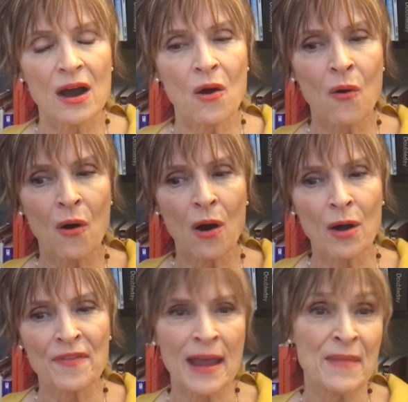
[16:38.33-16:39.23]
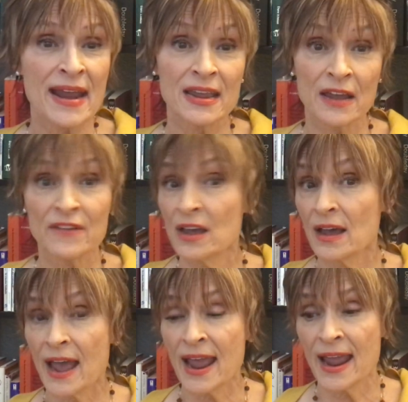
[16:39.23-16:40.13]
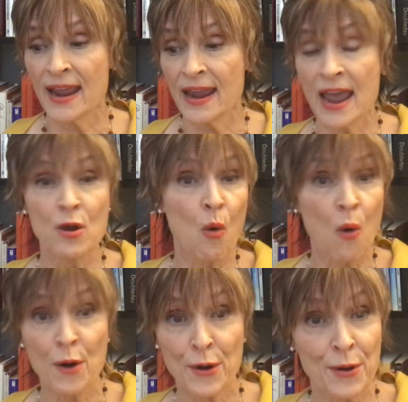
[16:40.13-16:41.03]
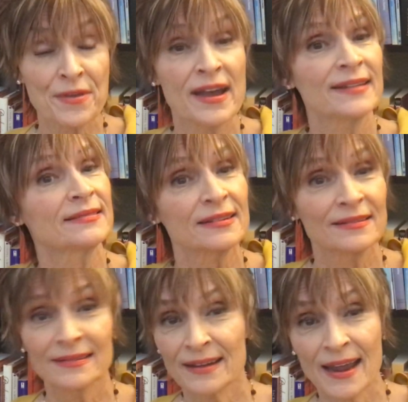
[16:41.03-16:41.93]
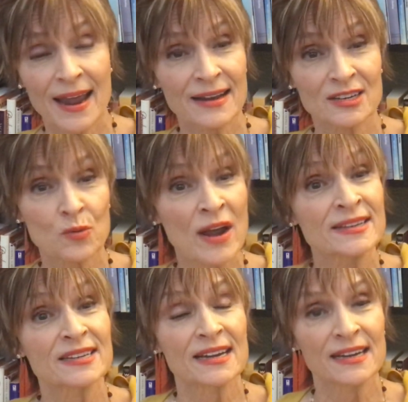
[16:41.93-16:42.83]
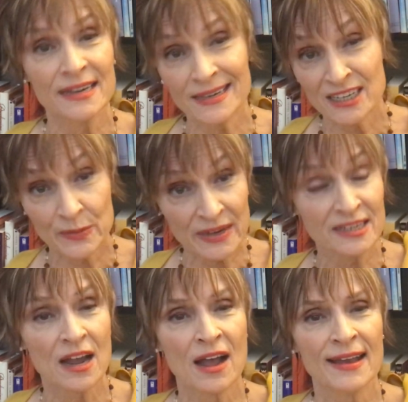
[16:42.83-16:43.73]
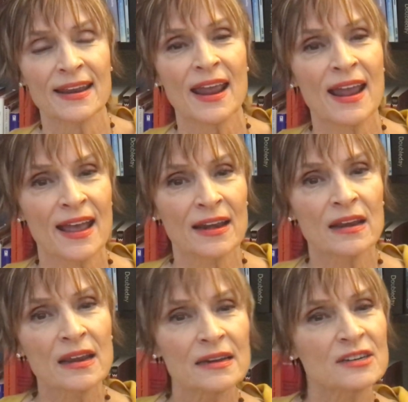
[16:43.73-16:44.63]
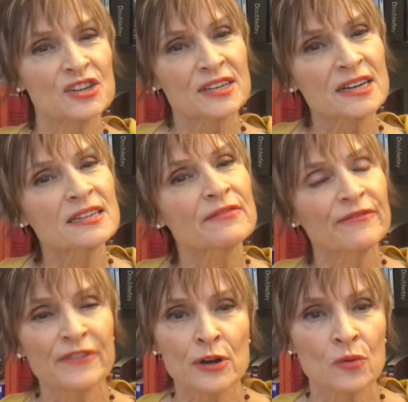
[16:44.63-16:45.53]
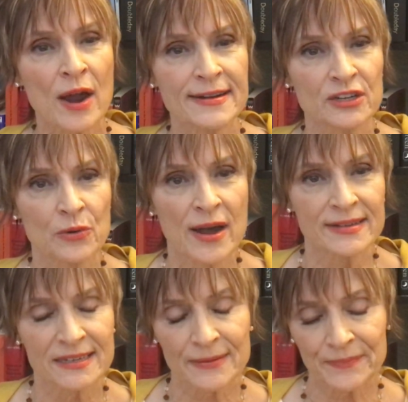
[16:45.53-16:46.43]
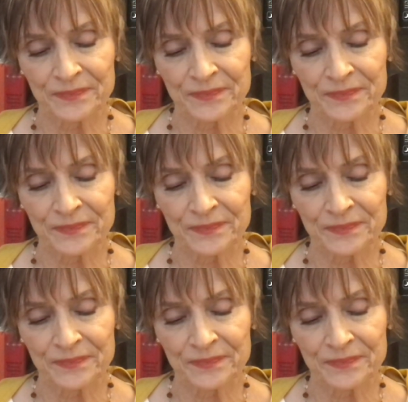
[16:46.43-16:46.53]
Or they may give an order that XYZ needs to be done, and it just doesn't feel right to us.